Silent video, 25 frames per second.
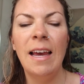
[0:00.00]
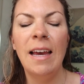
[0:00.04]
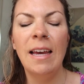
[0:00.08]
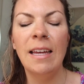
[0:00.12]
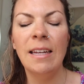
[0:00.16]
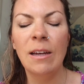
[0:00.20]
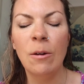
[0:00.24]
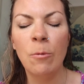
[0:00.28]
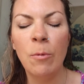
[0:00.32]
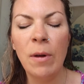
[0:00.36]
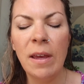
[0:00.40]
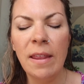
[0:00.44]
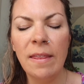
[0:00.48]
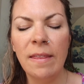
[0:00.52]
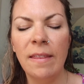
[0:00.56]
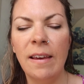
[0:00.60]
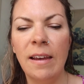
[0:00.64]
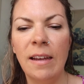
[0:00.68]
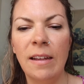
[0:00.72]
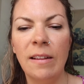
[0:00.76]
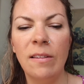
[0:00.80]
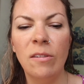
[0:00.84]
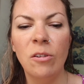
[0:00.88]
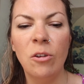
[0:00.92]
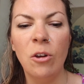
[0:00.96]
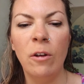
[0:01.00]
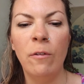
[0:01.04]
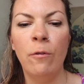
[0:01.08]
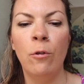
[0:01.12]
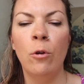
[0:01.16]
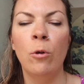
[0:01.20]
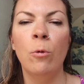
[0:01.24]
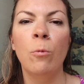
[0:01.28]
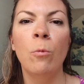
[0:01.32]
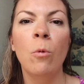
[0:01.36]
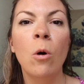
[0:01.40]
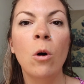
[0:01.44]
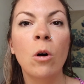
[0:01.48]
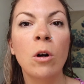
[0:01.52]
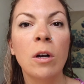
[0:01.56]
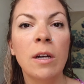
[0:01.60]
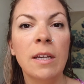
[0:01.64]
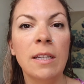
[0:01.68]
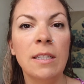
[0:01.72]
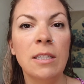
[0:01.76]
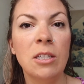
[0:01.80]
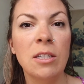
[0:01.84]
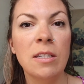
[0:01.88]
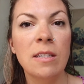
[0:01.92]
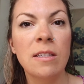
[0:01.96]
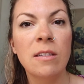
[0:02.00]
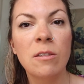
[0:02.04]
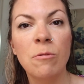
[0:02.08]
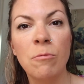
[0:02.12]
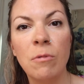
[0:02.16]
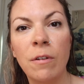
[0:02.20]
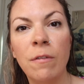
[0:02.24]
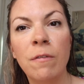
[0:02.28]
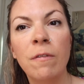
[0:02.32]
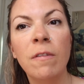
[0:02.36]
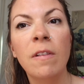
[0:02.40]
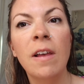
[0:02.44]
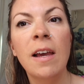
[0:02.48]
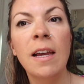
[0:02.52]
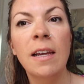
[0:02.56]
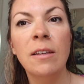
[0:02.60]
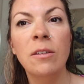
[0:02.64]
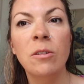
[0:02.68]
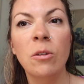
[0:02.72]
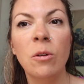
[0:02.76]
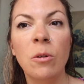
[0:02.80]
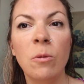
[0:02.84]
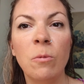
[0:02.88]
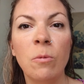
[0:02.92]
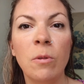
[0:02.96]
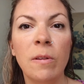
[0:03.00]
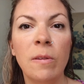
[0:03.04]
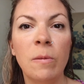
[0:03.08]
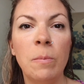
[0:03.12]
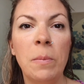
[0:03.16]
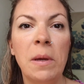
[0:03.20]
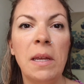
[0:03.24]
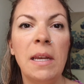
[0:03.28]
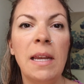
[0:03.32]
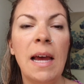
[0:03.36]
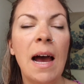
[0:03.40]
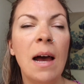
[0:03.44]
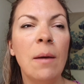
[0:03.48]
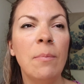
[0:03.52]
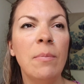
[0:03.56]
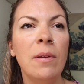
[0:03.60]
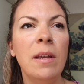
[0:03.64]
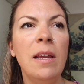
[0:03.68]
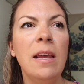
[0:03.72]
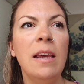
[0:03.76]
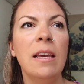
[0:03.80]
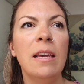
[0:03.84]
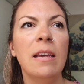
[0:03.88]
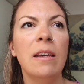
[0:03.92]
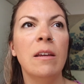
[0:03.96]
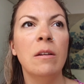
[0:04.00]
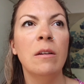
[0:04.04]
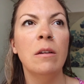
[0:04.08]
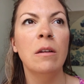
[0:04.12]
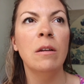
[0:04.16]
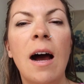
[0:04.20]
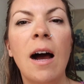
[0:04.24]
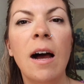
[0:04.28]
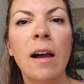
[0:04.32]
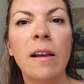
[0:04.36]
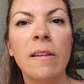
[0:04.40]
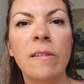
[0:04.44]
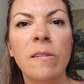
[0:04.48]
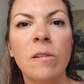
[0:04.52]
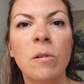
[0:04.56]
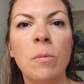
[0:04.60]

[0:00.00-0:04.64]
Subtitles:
and I went there to go for a walk and just to reflect on what's been happening and ask